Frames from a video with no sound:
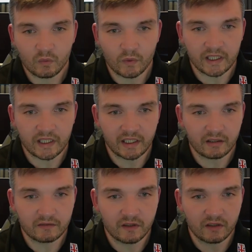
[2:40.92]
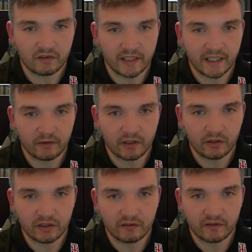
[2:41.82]
We can then go further down and
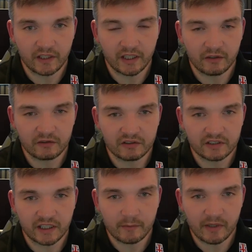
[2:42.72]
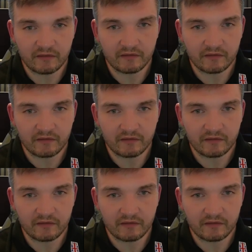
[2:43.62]
look at videos. Just say they might have